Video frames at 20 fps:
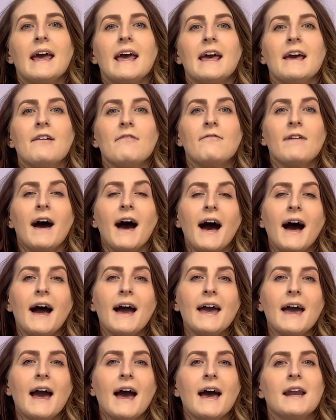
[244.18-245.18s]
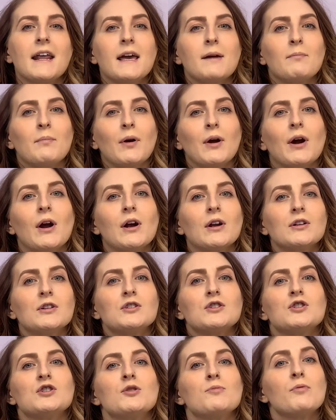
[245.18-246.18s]
If I had a bird
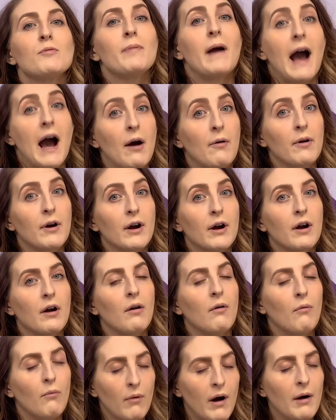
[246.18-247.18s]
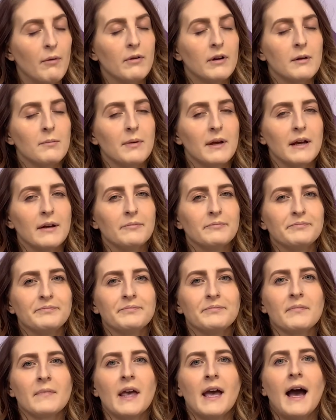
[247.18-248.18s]
superpower, what would it be?
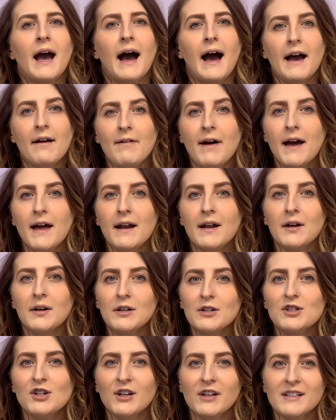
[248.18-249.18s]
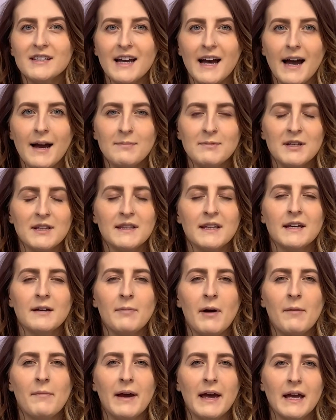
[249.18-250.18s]
I've had a good chunk of time to think
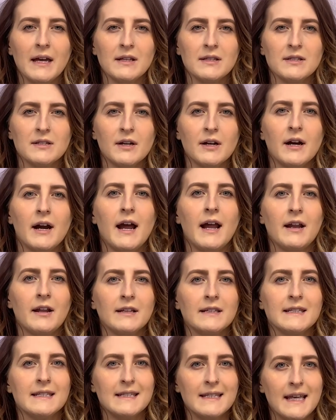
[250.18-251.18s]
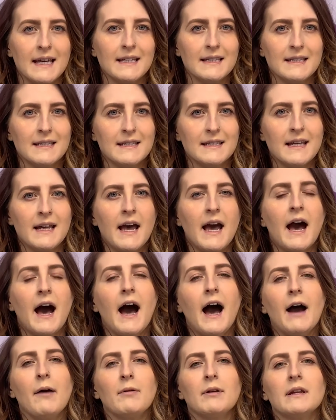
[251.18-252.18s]
about my answer, and it's this.
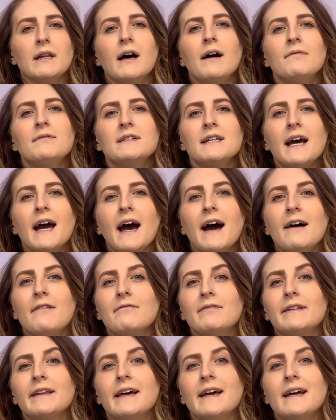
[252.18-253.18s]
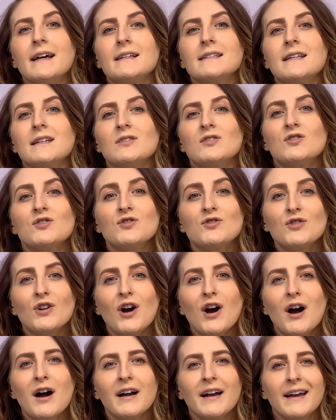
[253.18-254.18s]
I would love to have legs as
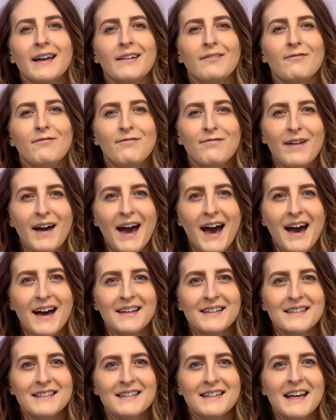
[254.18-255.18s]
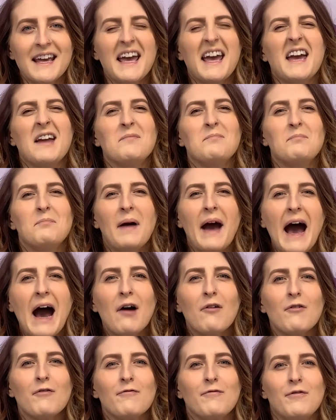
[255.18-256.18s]
strong and fast and
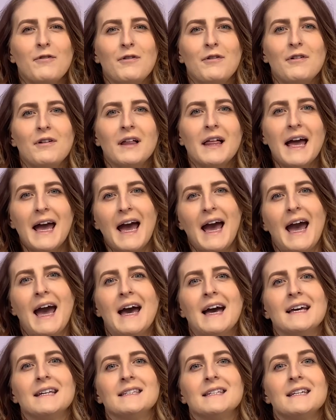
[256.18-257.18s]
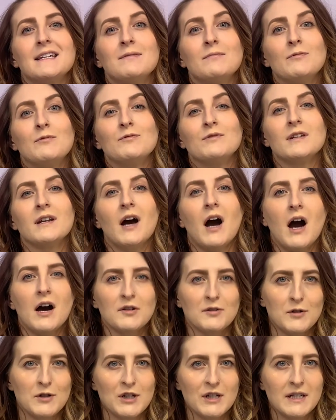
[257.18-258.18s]
powerful as emus and
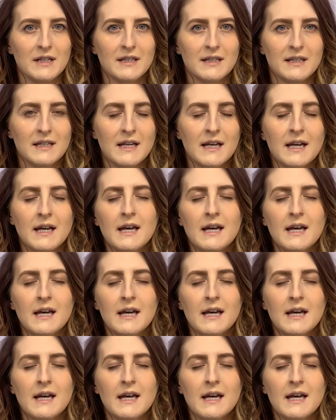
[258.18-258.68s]
ostriches.